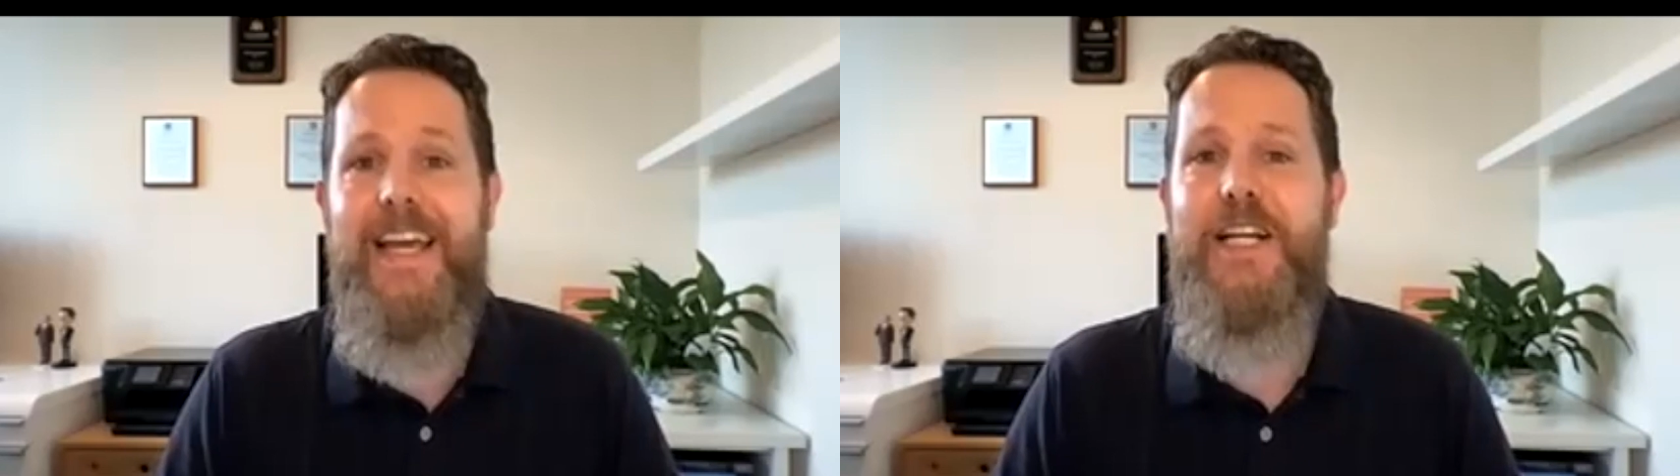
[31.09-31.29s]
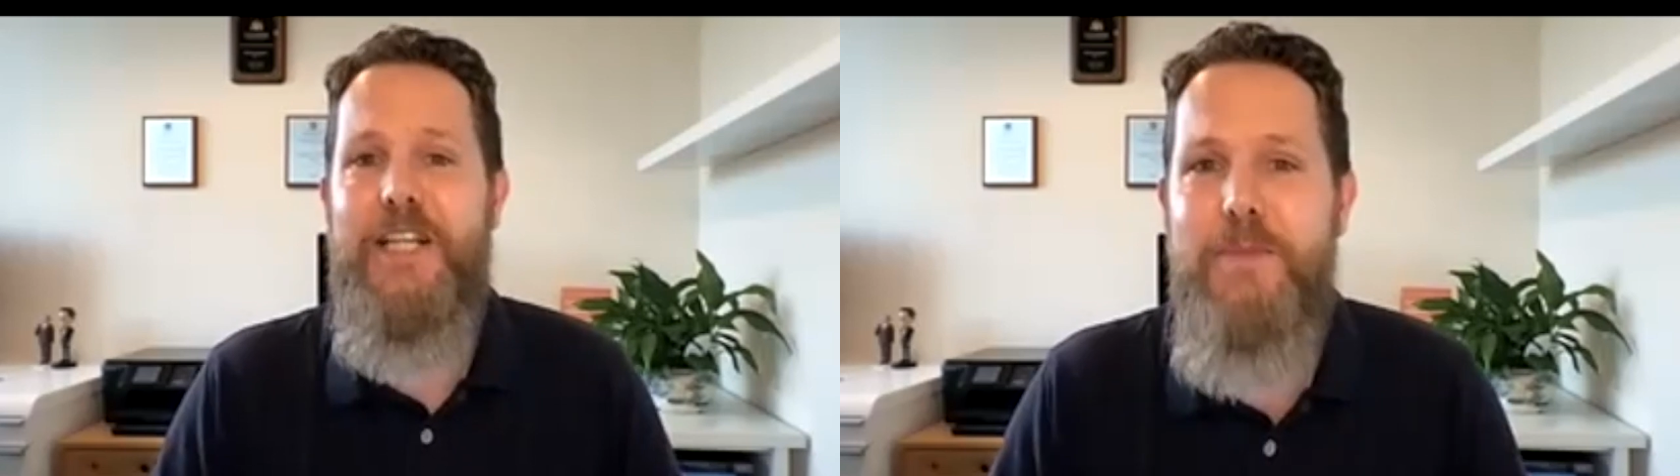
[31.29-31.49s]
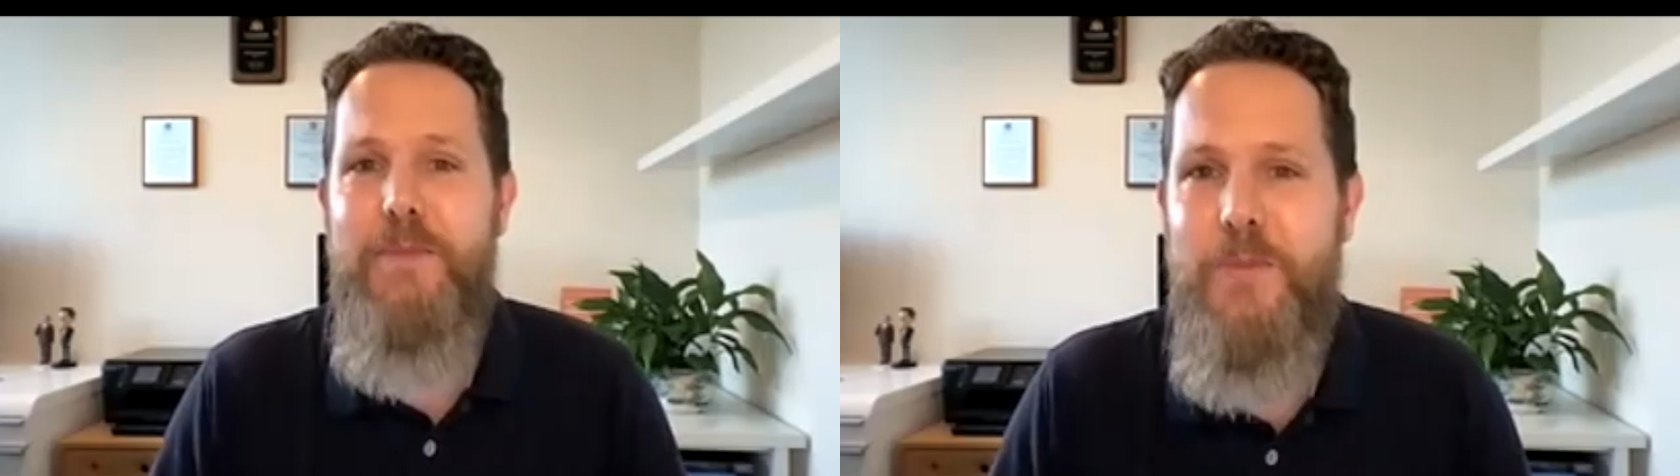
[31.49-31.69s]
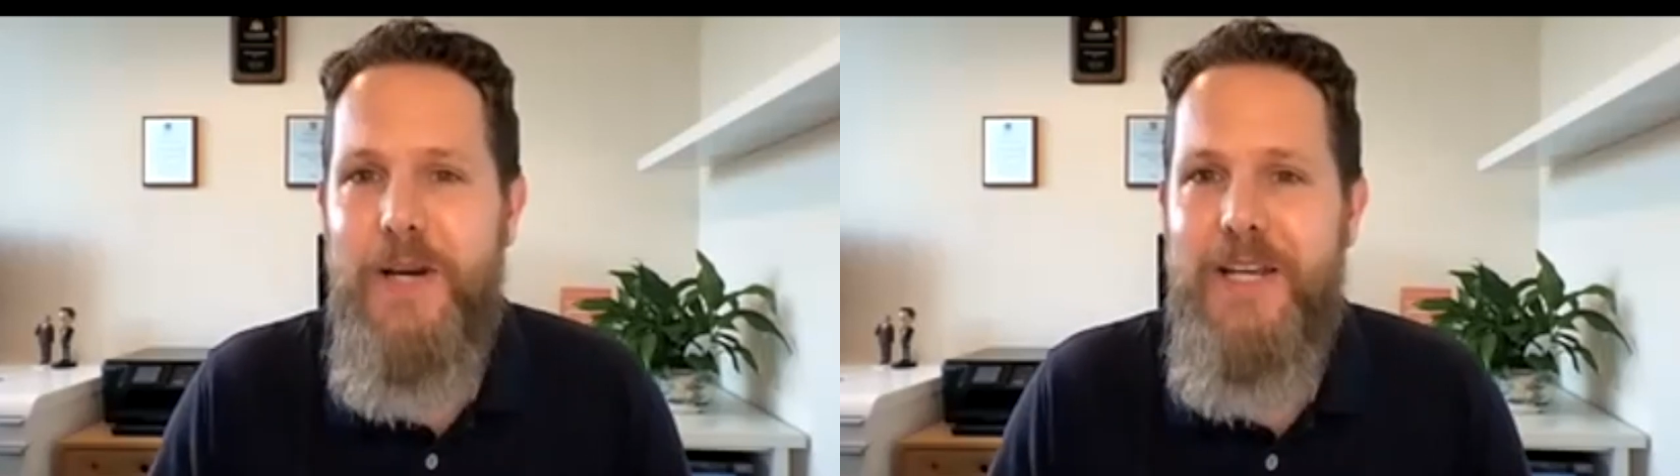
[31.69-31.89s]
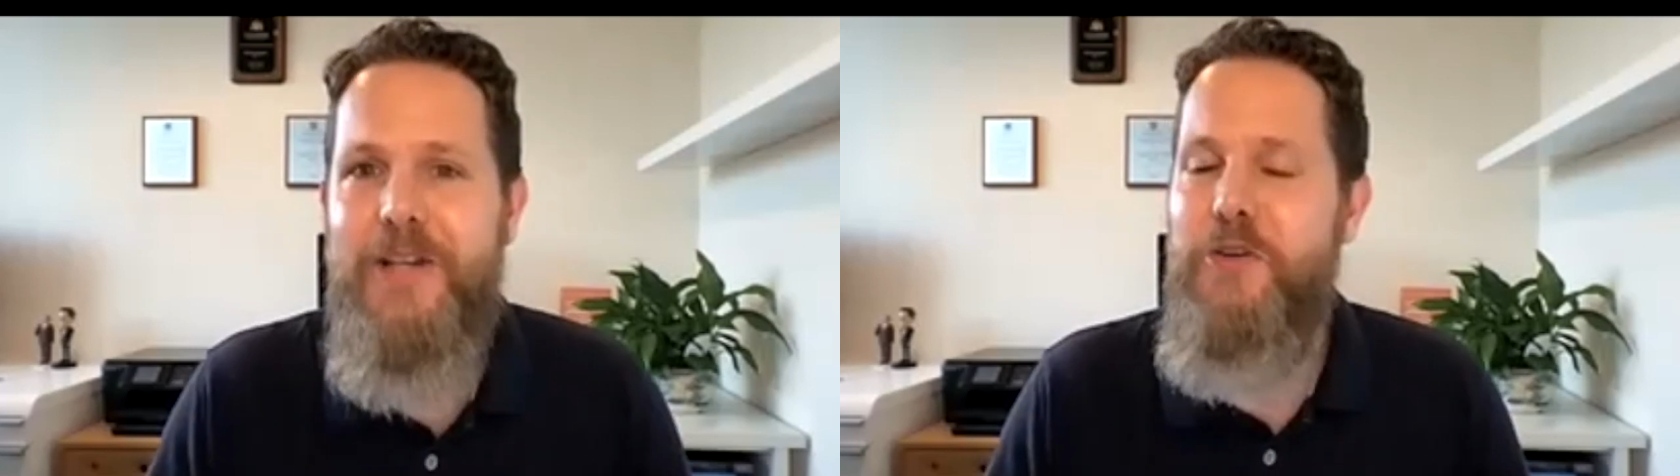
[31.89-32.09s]
academic
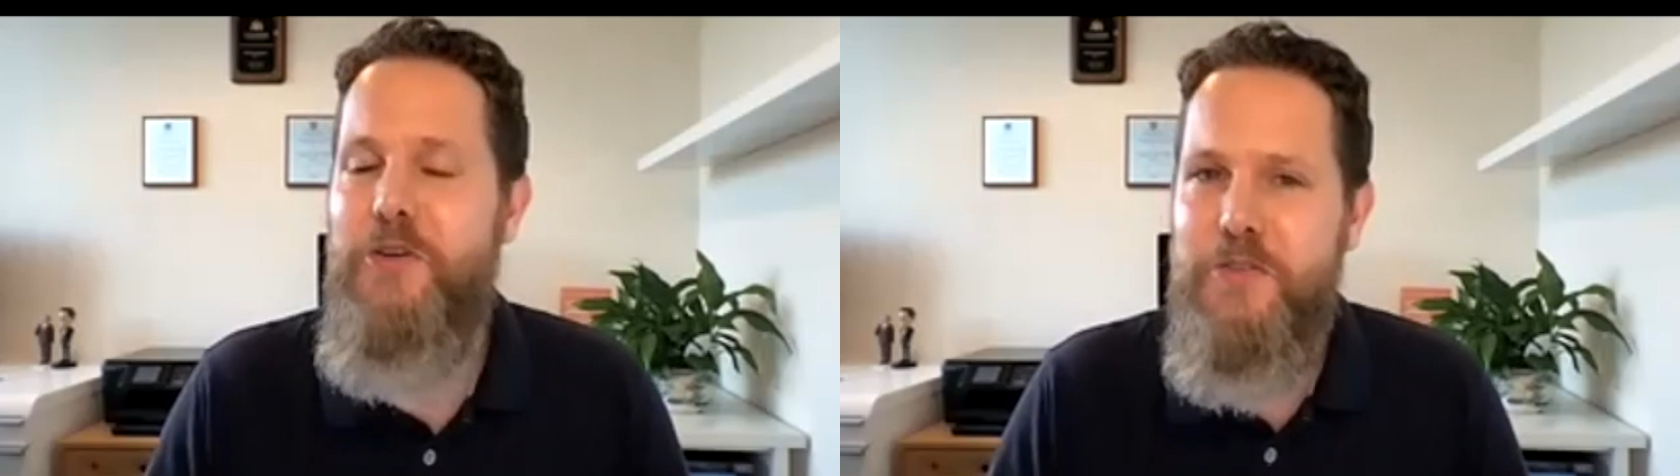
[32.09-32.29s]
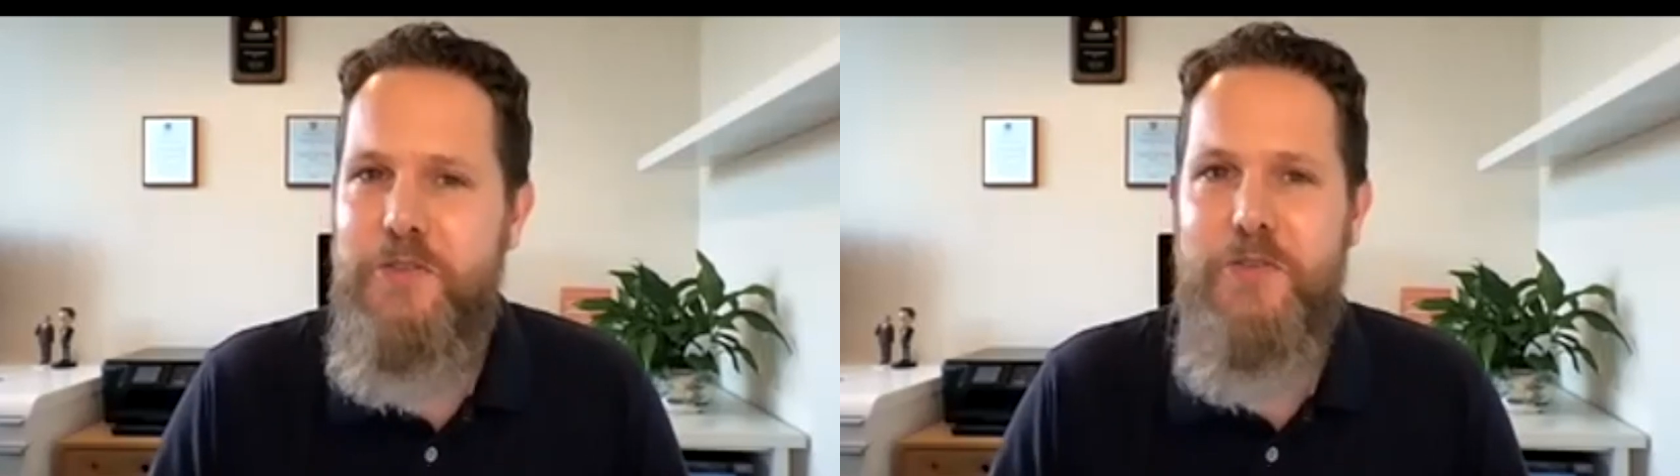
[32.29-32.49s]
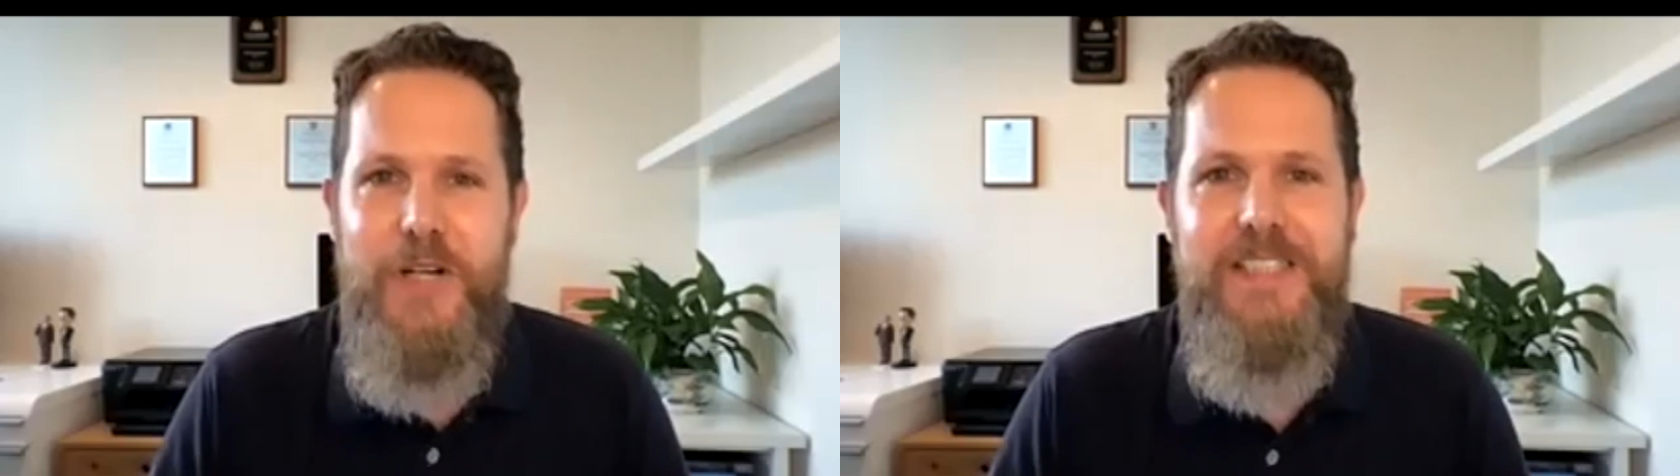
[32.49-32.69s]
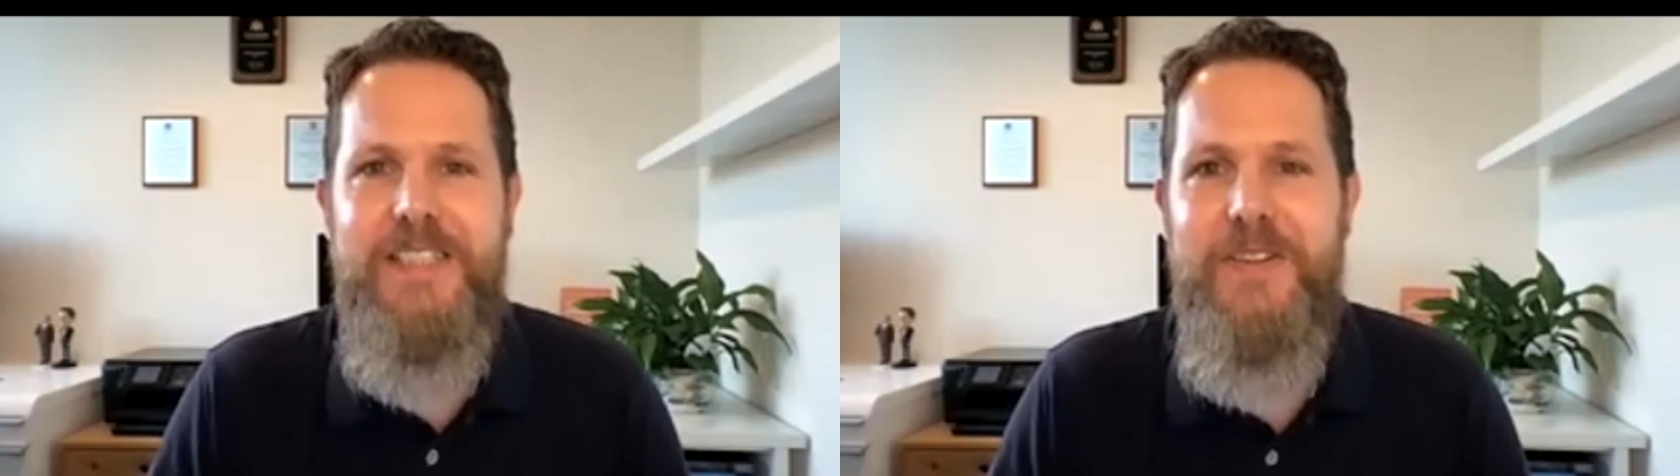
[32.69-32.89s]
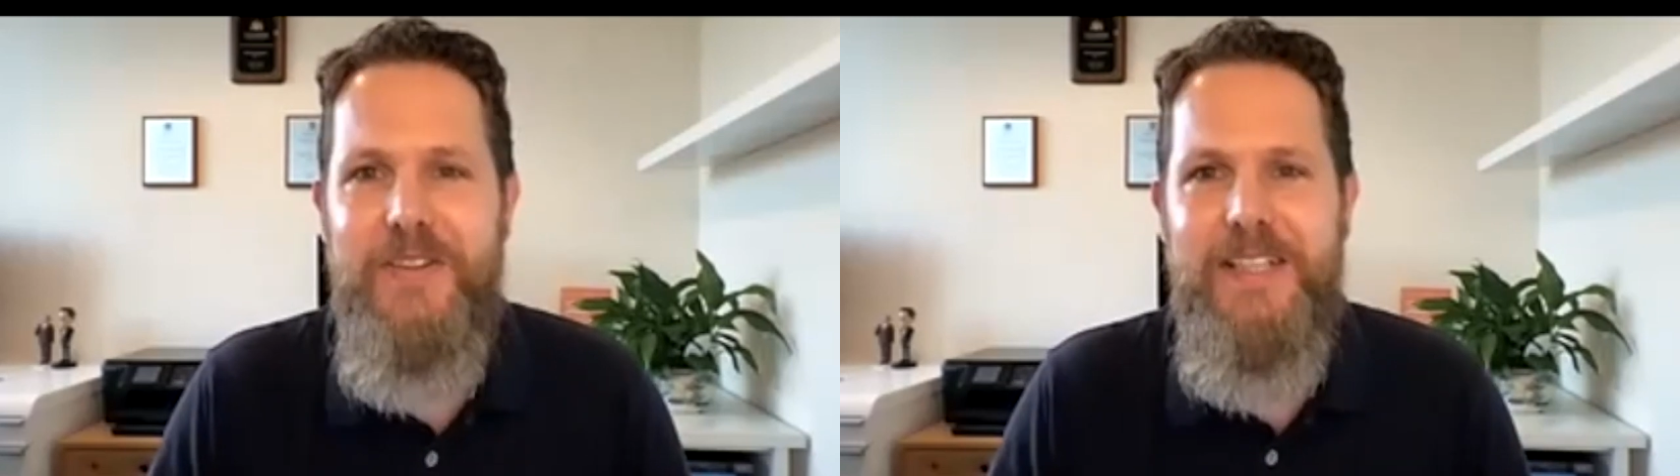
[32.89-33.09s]
way of
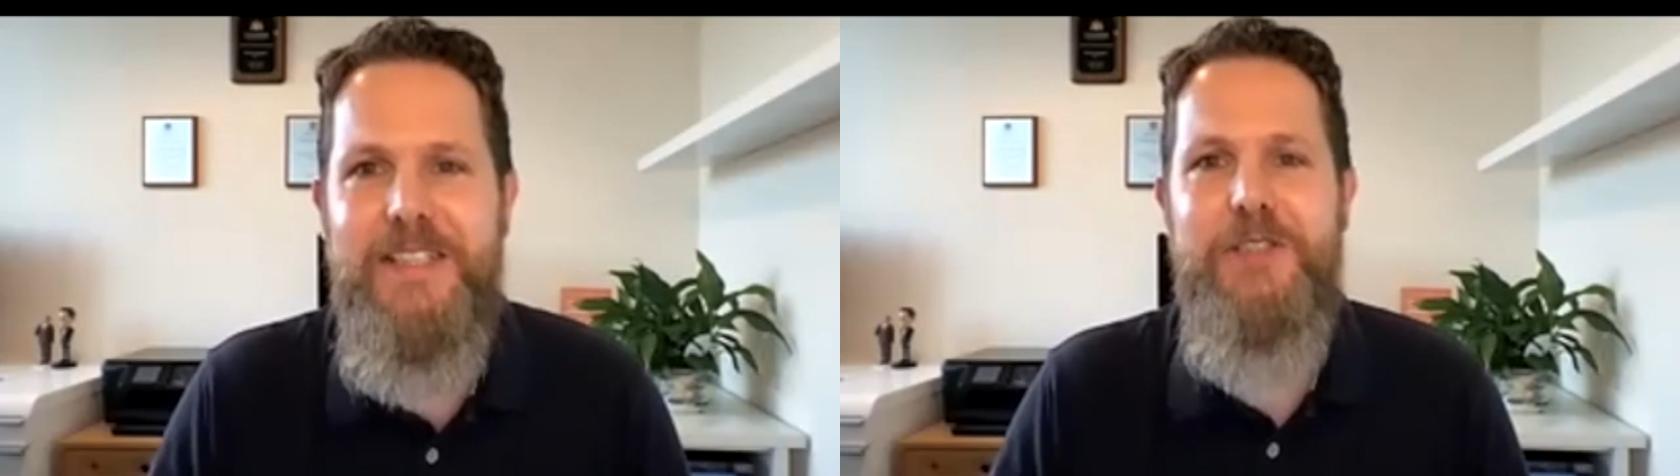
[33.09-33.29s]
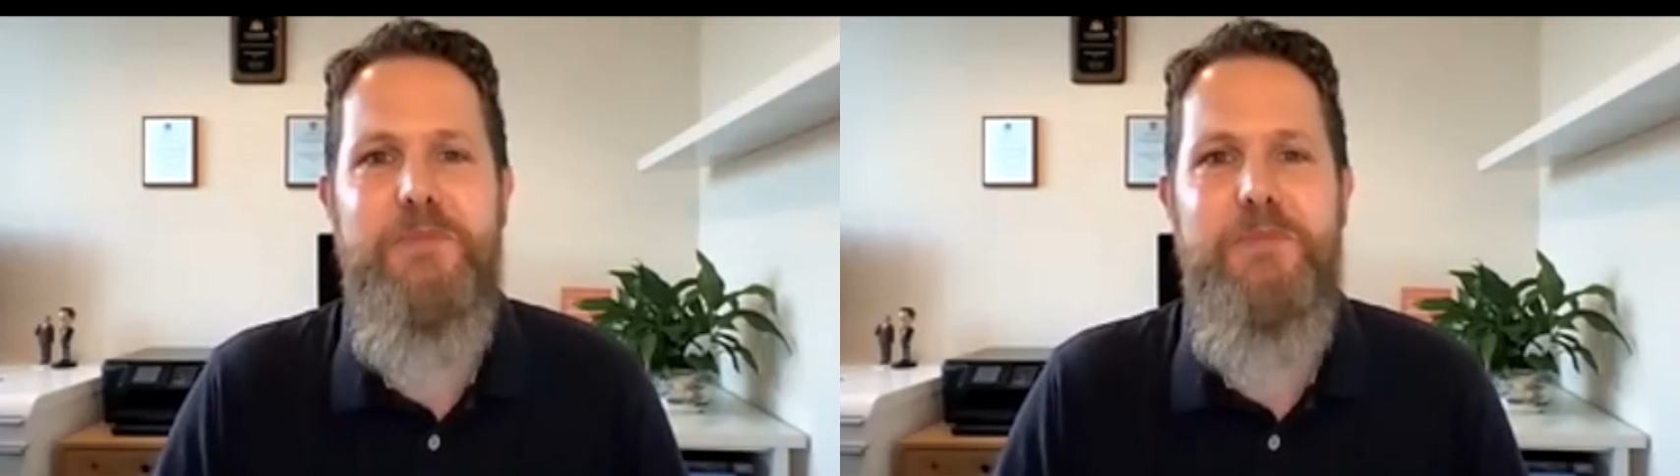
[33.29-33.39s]
phrasing things,